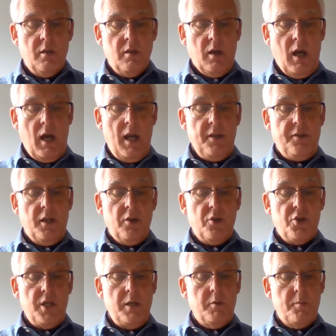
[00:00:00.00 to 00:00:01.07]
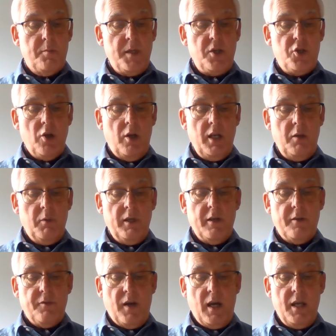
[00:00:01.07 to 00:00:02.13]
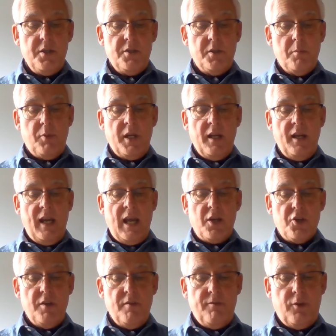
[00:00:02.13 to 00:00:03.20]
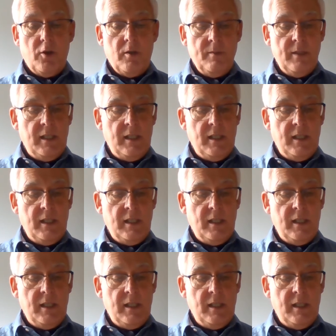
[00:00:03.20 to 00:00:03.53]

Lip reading: I think she would be jolly well advised to bring an action for